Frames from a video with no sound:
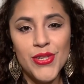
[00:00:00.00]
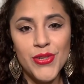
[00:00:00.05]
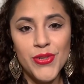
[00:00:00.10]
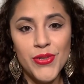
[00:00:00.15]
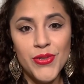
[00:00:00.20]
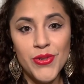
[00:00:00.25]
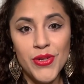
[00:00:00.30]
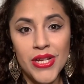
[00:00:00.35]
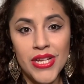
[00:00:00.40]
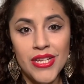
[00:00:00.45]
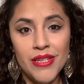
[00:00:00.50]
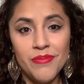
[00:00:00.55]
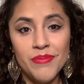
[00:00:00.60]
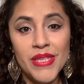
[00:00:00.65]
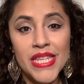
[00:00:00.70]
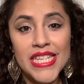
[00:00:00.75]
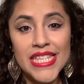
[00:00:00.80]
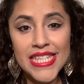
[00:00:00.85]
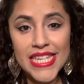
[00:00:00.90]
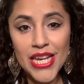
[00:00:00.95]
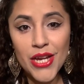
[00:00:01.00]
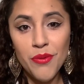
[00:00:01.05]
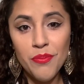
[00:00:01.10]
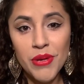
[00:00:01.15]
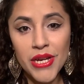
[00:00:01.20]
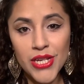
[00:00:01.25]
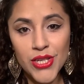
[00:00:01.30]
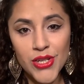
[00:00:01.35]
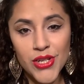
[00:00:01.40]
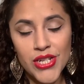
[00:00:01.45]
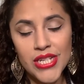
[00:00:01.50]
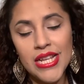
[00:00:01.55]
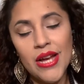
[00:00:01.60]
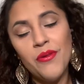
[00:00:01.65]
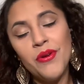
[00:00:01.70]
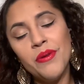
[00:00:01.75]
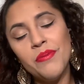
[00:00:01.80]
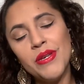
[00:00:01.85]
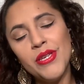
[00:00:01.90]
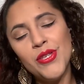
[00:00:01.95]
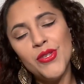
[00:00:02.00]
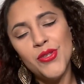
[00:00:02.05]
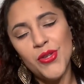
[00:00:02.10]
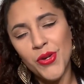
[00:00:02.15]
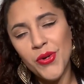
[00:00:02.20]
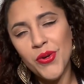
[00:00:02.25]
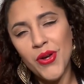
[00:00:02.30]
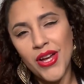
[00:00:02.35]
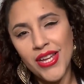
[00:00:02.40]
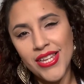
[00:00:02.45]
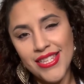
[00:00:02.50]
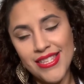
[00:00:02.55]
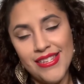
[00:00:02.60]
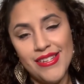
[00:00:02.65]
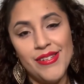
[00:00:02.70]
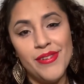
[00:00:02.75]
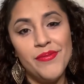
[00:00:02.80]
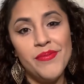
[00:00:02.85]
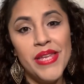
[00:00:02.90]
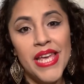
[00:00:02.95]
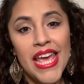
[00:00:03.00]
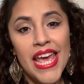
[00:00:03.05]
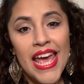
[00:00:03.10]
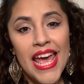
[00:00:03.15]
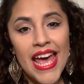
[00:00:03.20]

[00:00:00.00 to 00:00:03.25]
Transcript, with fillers: to um see your pictures. That would be so awesome.